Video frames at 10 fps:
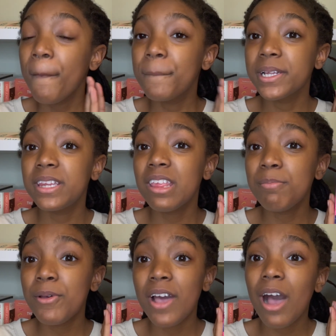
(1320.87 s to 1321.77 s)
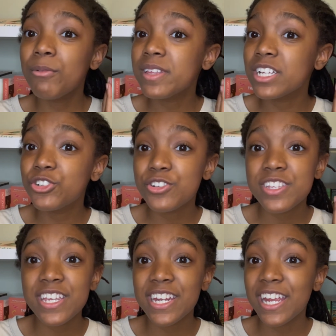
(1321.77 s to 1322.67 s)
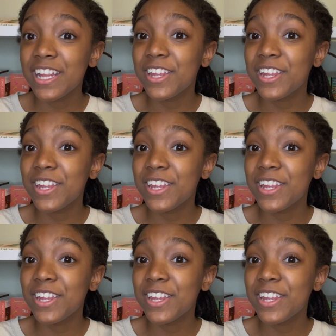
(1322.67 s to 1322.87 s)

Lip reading: but this book I was interested in the